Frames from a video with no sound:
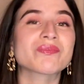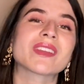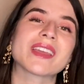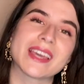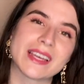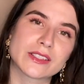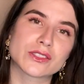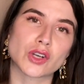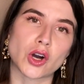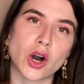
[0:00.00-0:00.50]

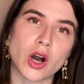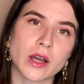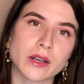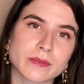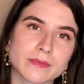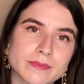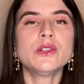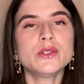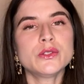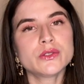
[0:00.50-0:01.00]
It's on.
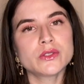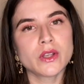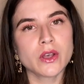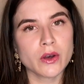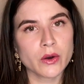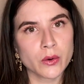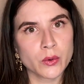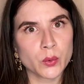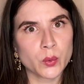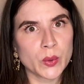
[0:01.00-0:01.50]

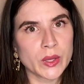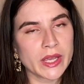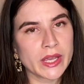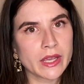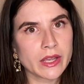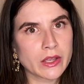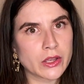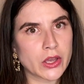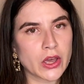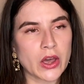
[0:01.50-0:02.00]
So
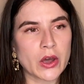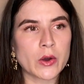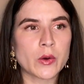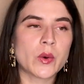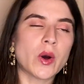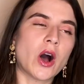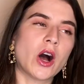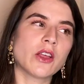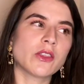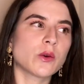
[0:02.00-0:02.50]
we go
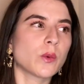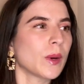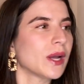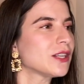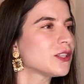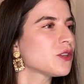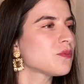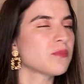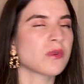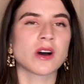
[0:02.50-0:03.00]
all the way
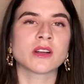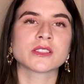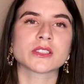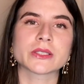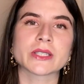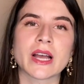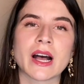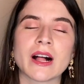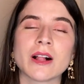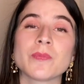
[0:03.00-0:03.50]
to
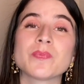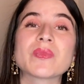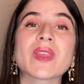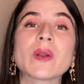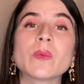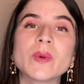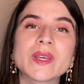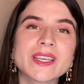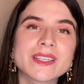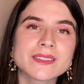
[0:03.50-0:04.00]
Montreal
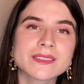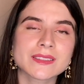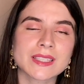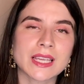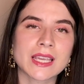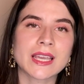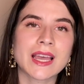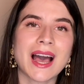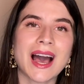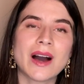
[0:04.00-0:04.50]
and we can
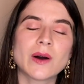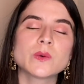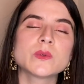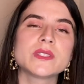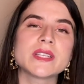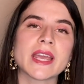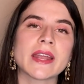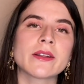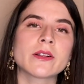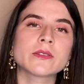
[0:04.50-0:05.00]
see how
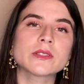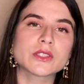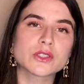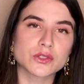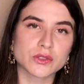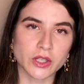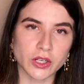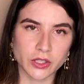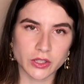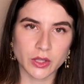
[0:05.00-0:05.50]
Daniel is
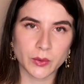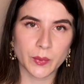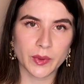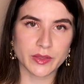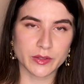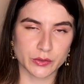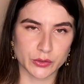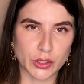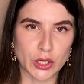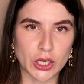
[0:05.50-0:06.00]
struggling with
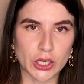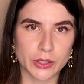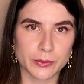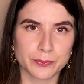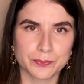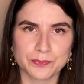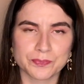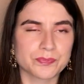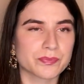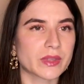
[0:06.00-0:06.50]
his car.
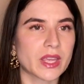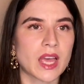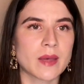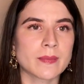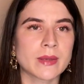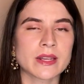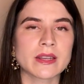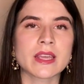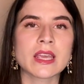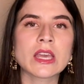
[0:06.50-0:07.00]
I
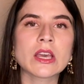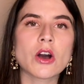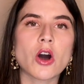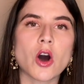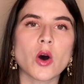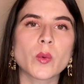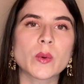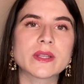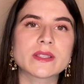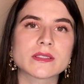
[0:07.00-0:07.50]
mean, he
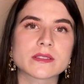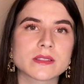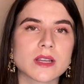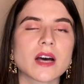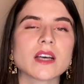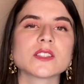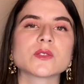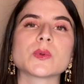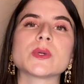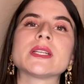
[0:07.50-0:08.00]
always
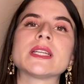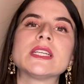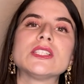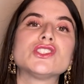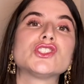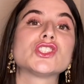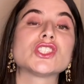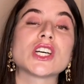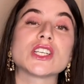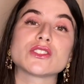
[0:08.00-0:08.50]
does when he
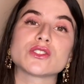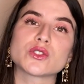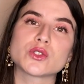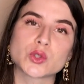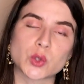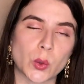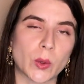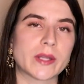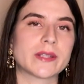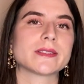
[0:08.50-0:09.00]
just
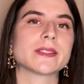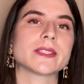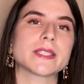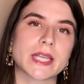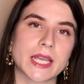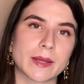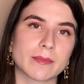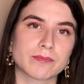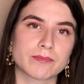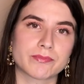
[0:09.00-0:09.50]
joins a
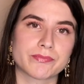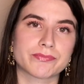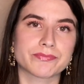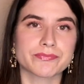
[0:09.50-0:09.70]
team.